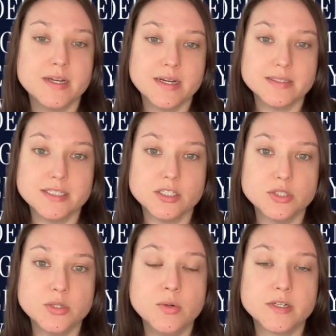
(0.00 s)
until
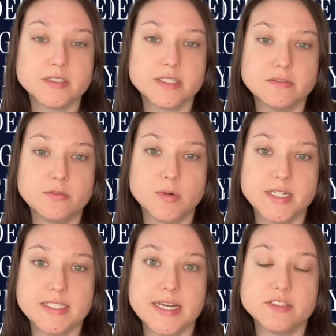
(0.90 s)
240
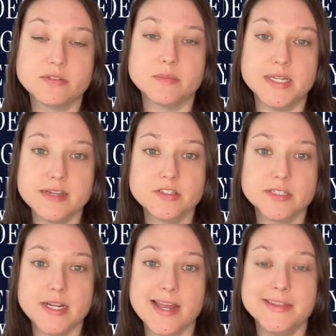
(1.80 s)
days from
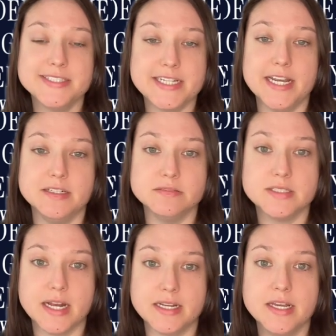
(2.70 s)
yesterday, the date of
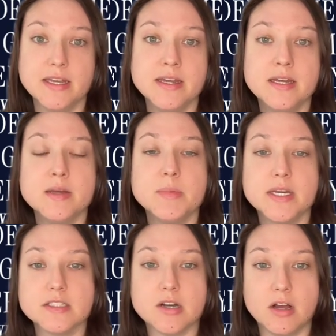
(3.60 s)
signing,
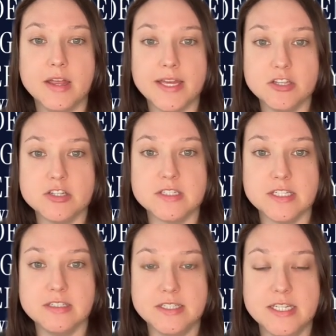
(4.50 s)
because all
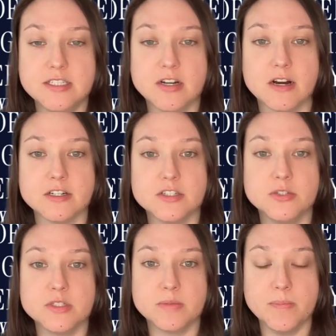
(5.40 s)
agency leads are to
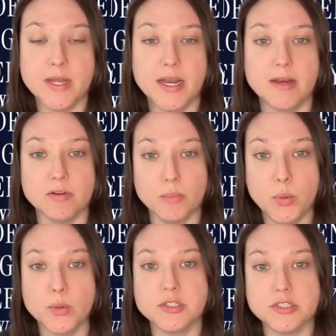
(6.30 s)
submit a
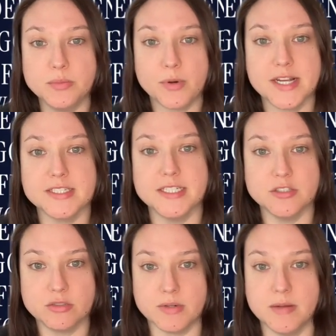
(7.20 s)
report to President
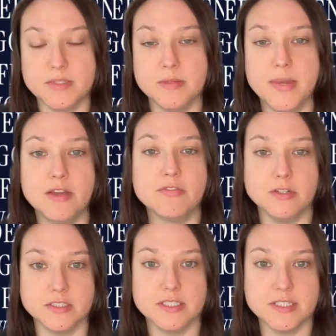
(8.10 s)
Trump to make
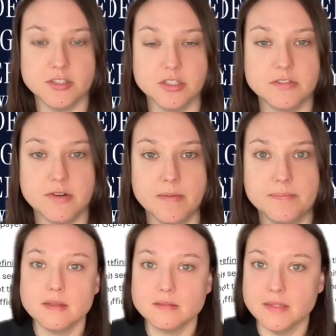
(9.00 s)
further decisions from.
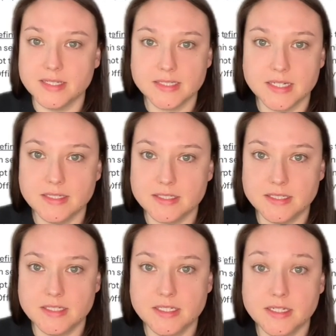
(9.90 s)
Let's get into the
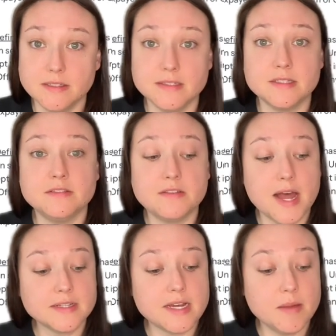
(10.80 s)
details. In
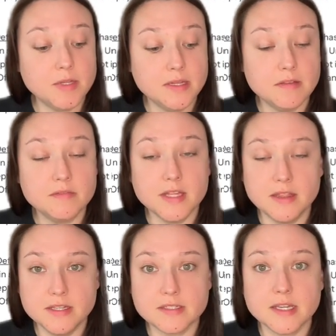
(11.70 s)
fact, I believe in
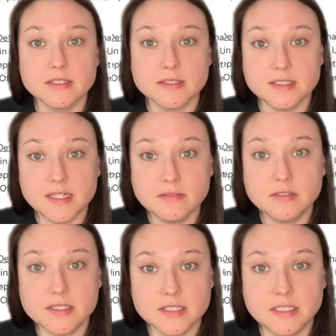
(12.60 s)
this case, the devil
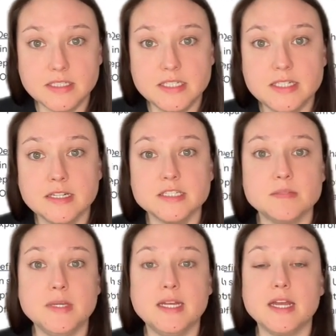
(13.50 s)
is in the details,
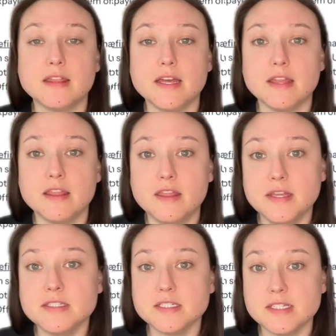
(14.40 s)
meaning that
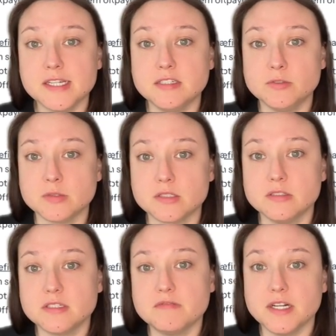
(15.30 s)
this executive order
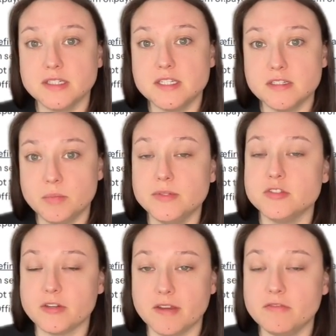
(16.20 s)
looks fairly simple and
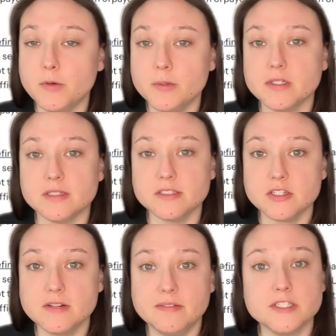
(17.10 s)
straightforward on the
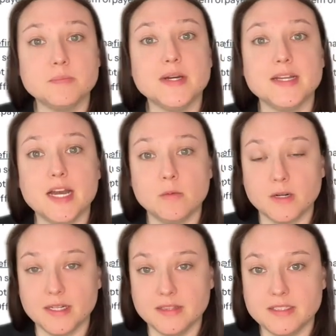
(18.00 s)
surface, but now we're
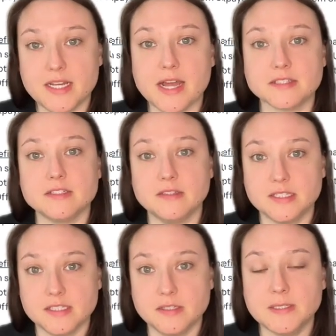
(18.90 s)
in the text, so
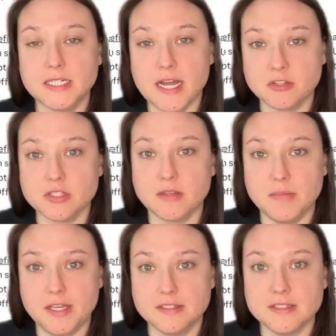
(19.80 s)
let's see what it actually
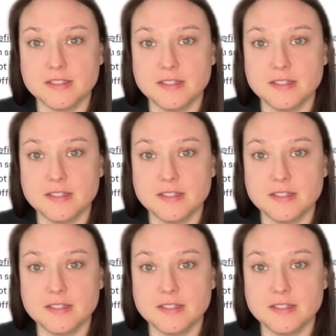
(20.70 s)
means.